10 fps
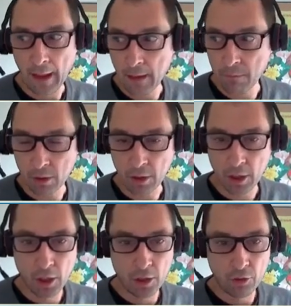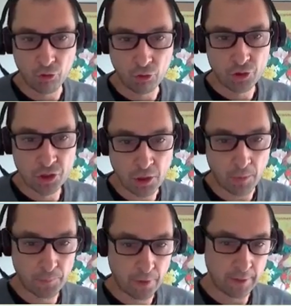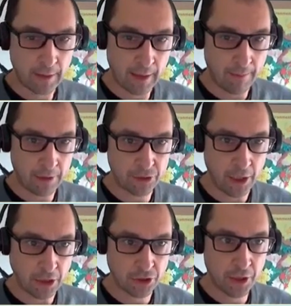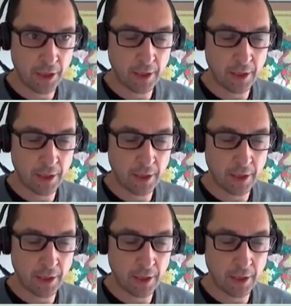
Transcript: able to stop the climate change.